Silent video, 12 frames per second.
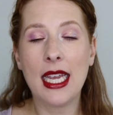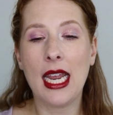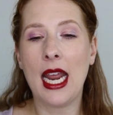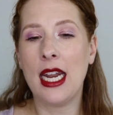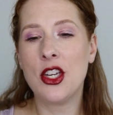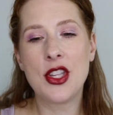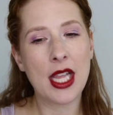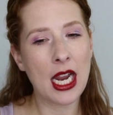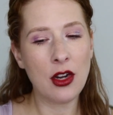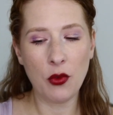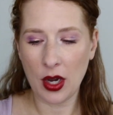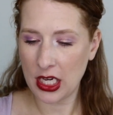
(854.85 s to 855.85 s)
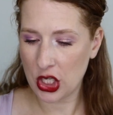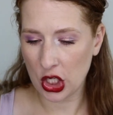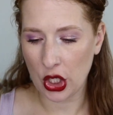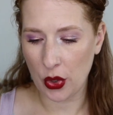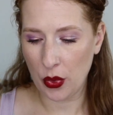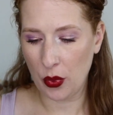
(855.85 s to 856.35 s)
and I just kind of wanted to
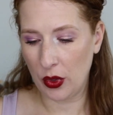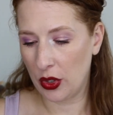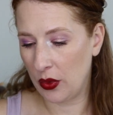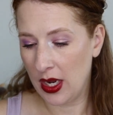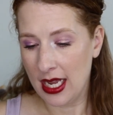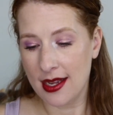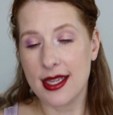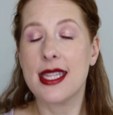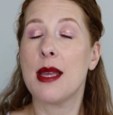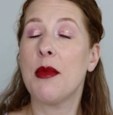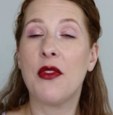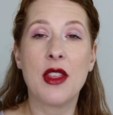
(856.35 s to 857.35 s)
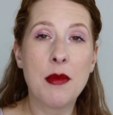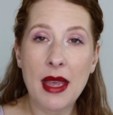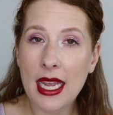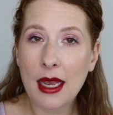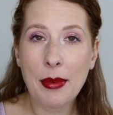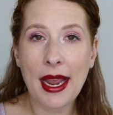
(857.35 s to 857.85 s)
go through some of the makeup